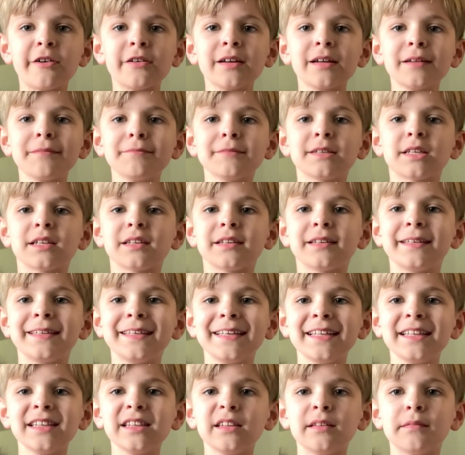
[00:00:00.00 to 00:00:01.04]
Welcome to
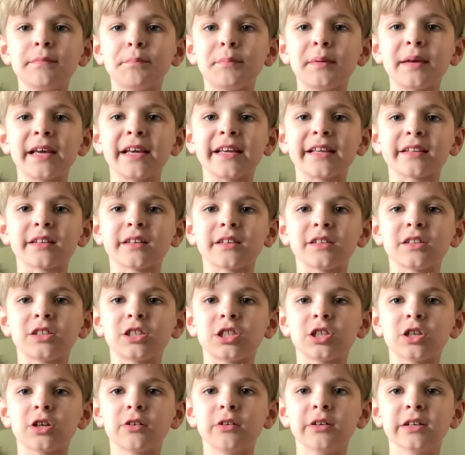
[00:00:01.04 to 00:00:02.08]
Dean's Baking
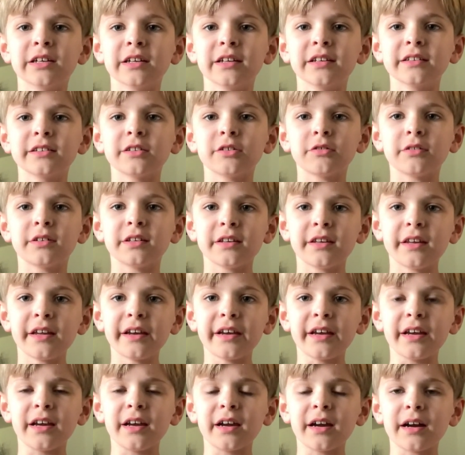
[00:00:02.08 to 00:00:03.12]
Show. So
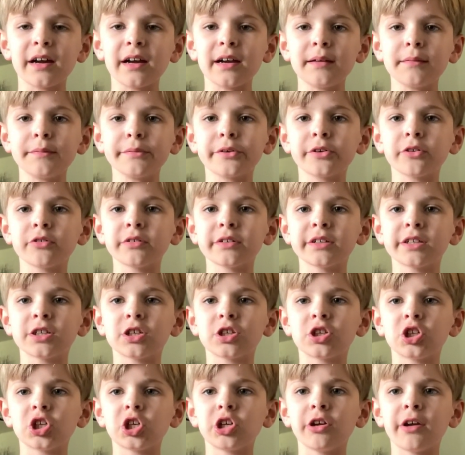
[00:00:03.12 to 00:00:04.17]
today I'm going
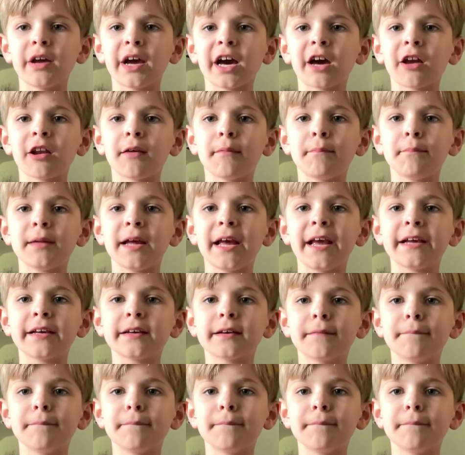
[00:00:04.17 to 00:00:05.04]
to show you how to make